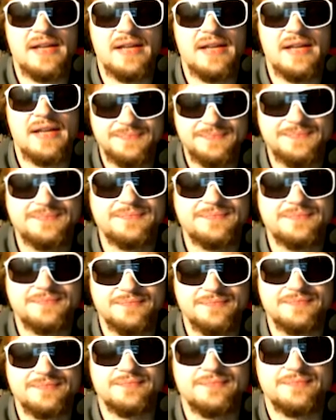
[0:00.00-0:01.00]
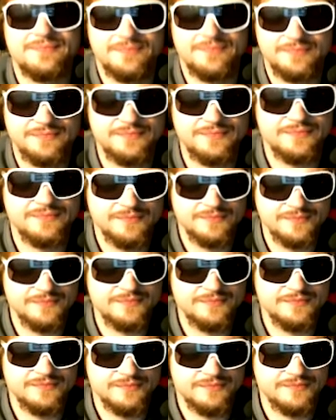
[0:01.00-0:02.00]

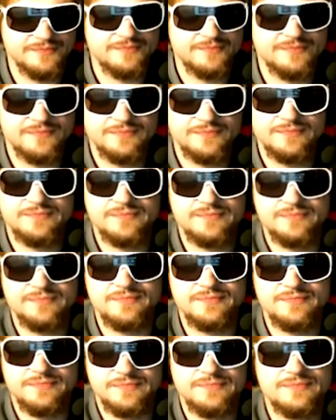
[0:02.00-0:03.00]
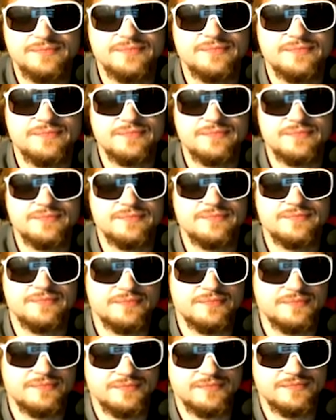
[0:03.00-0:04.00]

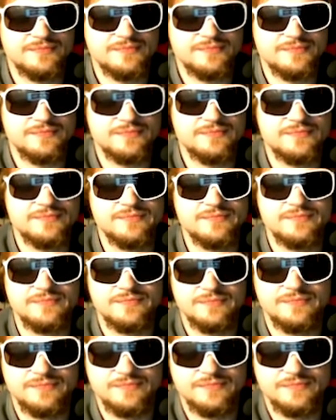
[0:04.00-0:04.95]
The person shown says nothing.